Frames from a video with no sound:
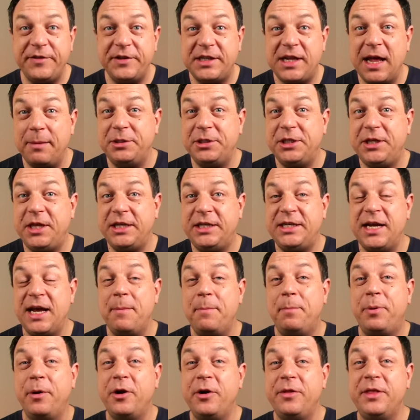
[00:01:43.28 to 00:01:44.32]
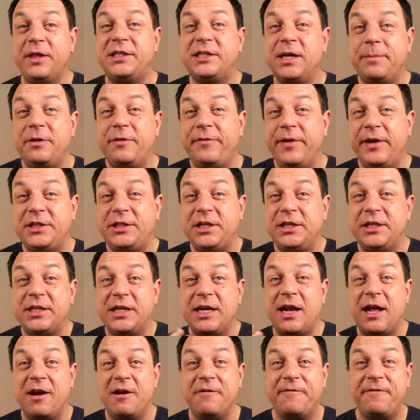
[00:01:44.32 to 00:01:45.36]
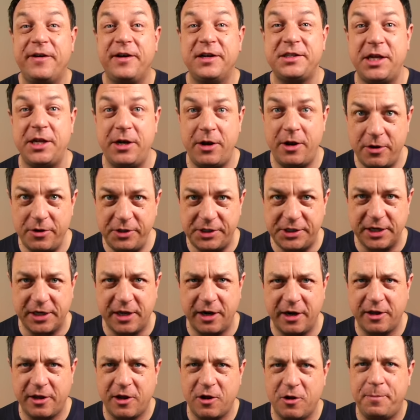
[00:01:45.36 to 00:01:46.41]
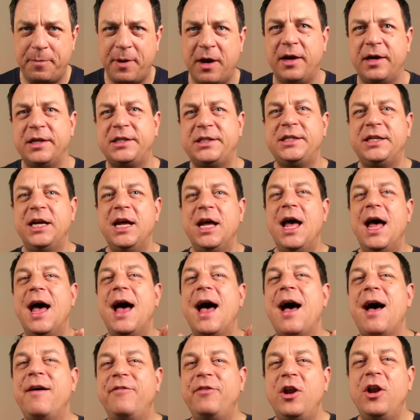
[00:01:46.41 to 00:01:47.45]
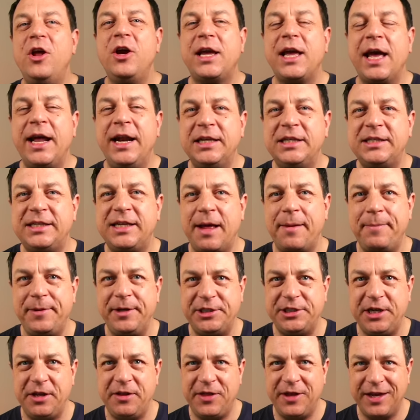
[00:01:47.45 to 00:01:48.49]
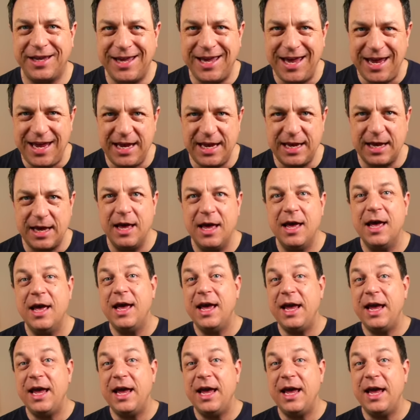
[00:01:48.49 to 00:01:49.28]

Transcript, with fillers: you've established the tempo and the subdivisions and how fast the notes are going to go past, have a look and establish the key.